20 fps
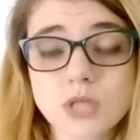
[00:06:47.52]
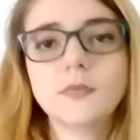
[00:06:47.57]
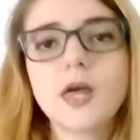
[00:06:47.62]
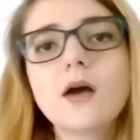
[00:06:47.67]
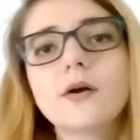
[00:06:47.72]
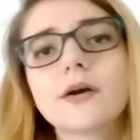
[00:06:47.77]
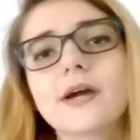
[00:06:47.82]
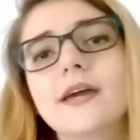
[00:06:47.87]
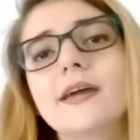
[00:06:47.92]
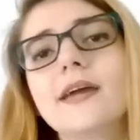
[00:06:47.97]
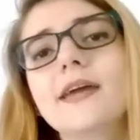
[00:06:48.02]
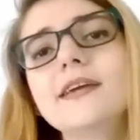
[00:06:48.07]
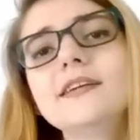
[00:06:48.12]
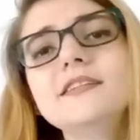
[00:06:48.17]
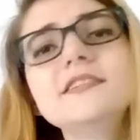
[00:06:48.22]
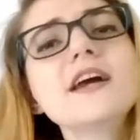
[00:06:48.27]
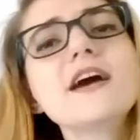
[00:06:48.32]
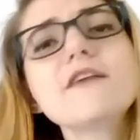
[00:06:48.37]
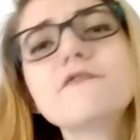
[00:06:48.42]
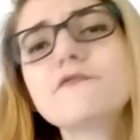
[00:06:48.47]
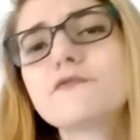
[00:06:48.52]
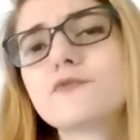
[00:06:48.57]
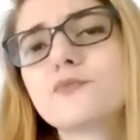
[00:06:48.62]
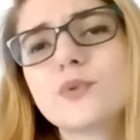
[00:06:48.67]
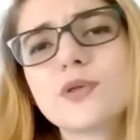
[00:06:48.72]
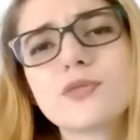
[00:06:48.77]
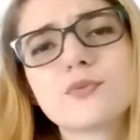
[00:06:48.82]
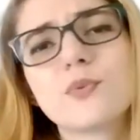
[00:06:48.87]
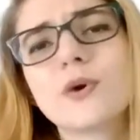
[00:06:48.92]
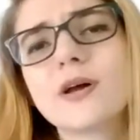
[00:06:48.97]
Okay, enough
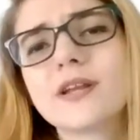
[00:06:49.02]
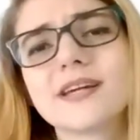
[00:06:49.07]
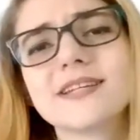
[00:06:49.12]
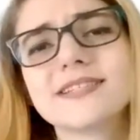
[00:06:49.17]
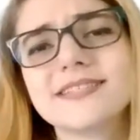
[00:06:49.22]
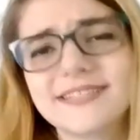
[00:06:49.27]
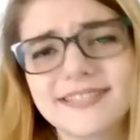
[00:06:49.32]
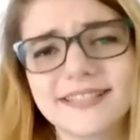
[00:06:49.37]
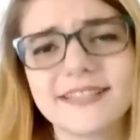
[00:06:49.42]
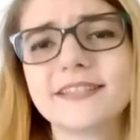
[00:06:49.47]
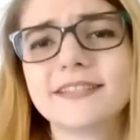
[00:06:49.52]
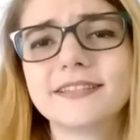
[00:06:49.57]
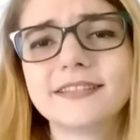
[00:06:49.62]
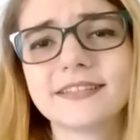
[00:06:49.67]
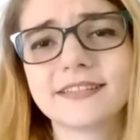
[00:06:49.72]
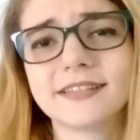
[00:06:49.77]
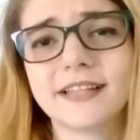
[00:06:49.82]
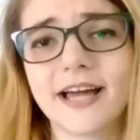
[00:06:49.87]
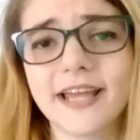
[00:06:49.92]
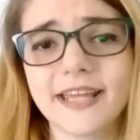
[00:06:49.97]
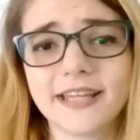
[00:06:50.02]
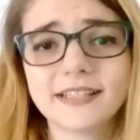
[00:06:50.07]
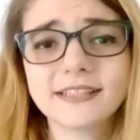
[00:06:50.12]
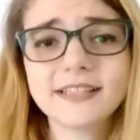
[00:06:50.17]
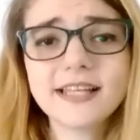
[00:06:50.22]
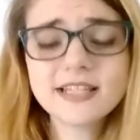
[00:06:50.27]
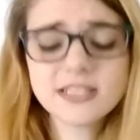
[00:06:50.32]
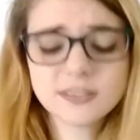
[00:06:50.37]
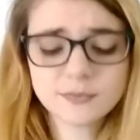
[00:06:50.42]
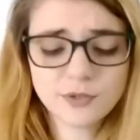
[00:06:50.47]
with what I didn't like.
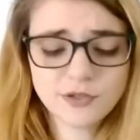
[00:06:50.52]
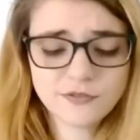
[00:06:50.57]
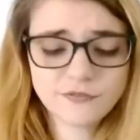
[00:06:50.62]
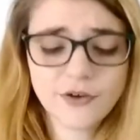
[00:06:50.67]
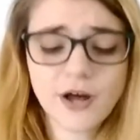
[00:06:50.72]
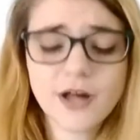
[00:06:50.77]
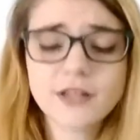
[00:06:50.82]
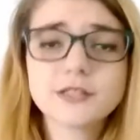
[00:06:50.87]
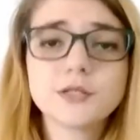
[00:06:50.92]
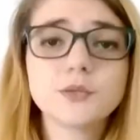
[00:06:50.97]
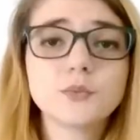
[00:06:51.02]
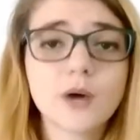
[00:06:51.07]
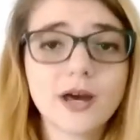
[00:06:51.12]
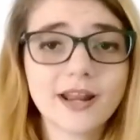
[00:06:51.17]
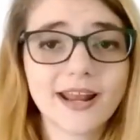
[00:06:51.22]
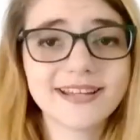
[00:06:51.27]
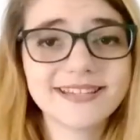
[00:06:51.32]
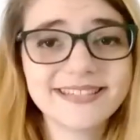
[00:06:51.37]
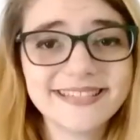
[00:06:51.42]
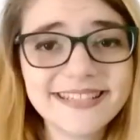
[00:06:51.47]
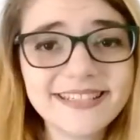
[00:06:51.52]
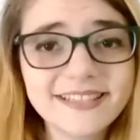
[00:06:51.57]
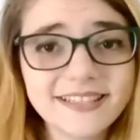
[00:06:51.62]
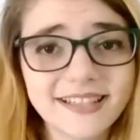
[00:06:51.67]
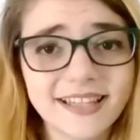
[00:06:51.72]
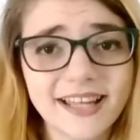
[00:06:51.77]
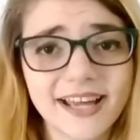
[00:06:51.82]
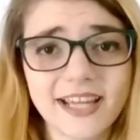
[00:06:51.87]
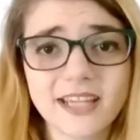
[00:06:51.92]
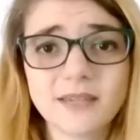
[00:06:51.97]
Let's move on to what I did
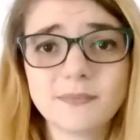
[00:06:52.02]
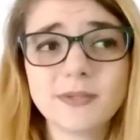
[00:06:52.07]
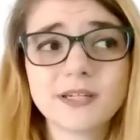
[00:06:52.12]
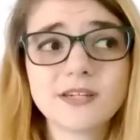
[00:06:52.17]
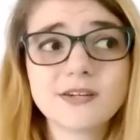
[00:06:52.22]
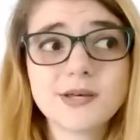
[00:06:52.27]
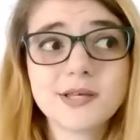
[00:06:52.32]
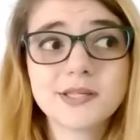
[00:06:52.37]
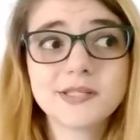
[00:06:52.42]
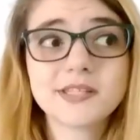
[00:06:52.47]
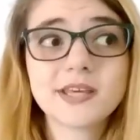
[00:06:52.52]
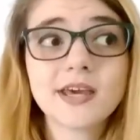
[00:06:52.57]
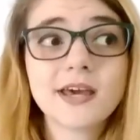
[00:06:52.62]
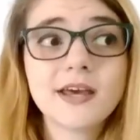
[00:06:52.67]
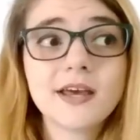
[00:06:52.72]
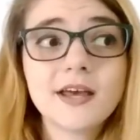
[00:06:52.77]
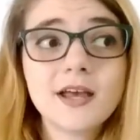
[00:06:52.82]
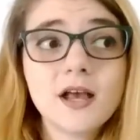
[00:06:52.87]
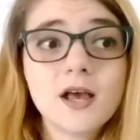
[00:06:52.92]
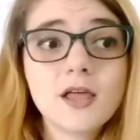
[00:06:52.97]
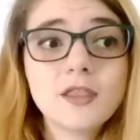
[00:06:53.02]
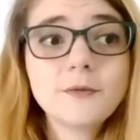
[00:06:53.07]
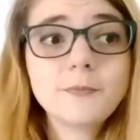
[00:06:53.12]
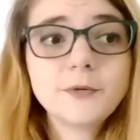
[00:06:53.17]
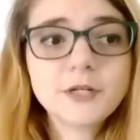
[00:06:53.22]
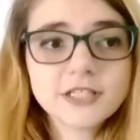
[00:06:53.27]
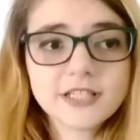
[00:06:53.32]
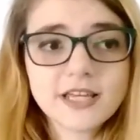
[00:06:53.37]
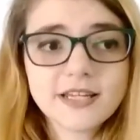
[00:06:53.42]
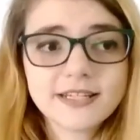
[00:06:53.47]
like, because the
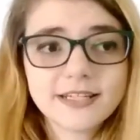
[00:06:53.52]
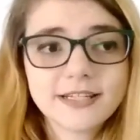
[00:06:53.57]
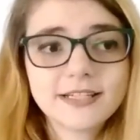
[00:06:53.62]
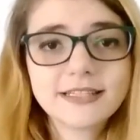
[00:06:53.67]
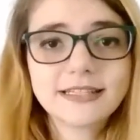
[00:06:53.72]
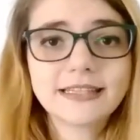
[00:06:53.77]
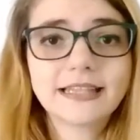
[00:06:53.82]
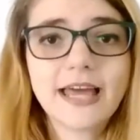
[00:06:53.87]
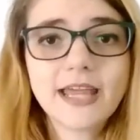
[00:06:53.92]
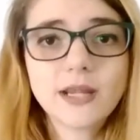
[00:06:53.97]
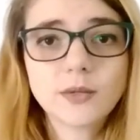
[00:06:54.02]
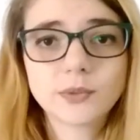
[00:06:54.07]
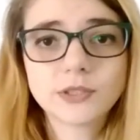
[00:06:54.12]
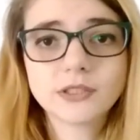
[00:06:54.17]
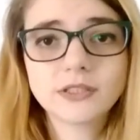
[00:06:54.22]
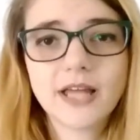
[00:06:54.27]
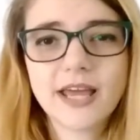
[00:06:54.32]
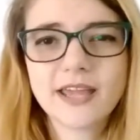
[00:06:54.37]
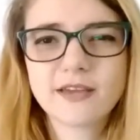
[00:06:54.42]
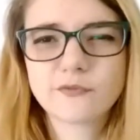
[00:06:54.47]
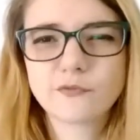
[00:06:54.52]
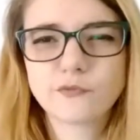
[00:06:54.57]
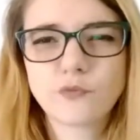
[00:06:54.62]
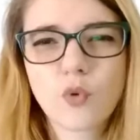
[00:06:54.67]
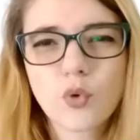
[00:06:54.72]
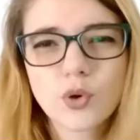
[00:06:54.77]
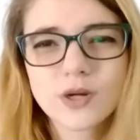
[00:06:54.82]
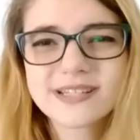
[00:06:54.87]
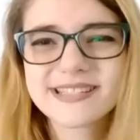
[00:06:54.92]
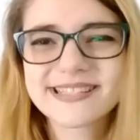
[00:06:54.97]
parts I didn't like were like
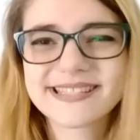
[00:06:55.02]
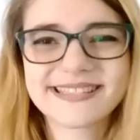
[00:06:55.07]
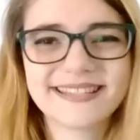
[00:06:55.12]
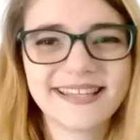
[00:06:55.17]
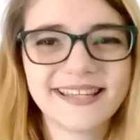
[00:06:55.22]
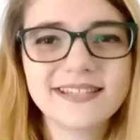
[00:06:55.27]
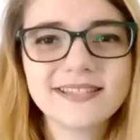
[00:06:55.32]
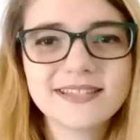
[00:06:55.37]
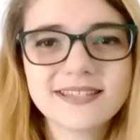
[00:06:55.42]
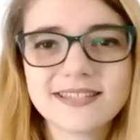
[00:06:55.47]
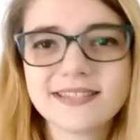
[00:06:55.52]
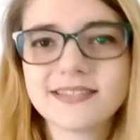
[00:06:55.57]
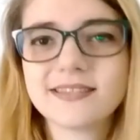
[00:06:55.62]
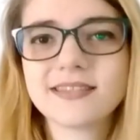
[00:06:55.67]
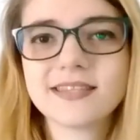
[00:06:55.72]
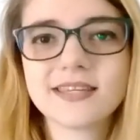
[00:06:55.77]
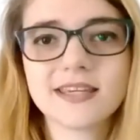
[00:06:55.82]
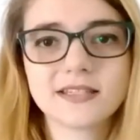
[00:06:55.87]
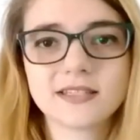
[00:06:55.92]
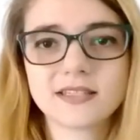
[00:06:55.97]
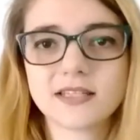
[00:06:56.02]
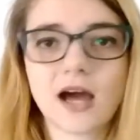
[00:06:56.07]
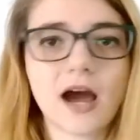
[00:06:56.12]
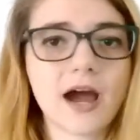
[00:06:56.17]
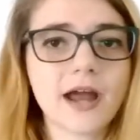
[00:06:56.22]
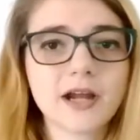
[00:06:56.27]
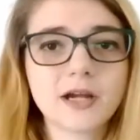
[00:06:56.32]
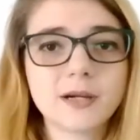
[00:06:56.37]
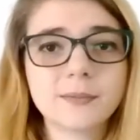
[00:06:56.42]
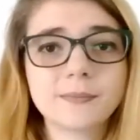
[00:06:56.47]
four sins in the
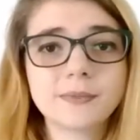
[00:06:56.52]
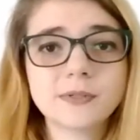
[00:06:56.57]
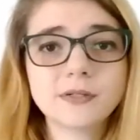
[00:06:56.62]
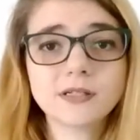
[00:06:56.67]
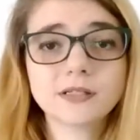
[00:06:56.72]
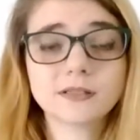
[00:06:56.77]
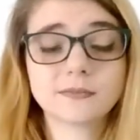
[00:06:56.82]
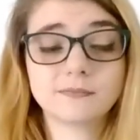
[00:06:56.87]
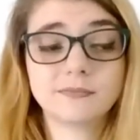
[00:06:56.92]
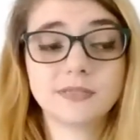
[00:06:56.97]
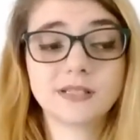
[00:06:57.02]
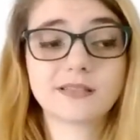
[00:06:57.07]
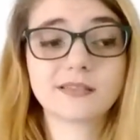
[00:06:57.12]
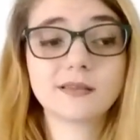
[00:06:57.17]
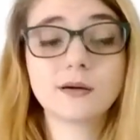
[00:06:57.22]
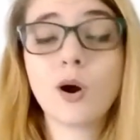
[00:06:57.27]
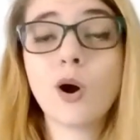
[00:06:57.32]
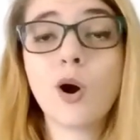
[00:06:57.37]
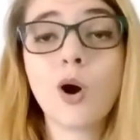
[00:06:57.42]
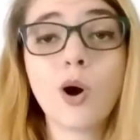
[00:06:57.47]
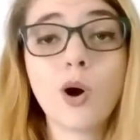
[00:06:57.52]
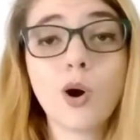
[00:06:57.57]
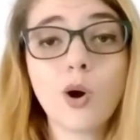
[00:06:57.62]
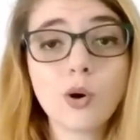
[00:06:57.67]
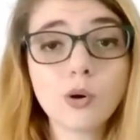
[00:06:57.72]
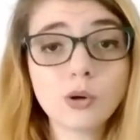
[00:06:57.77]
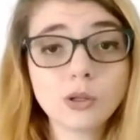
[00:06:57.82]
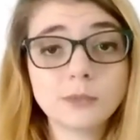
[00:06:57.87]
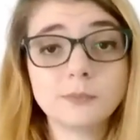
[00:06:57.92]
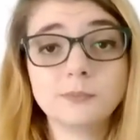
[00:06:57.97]
entire book, but the
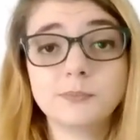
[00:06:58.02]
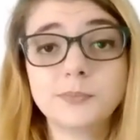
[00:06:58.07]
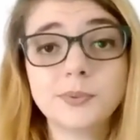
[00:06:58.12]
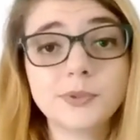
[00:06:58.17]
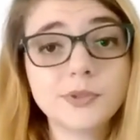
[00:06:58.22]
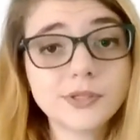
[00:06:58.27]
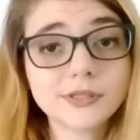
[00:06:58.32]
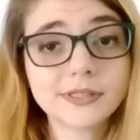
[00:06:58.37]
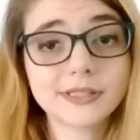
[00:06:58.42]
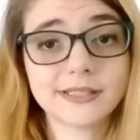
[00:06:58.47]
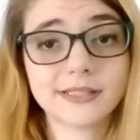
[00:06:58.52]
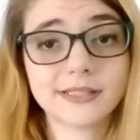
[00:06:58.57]
whole book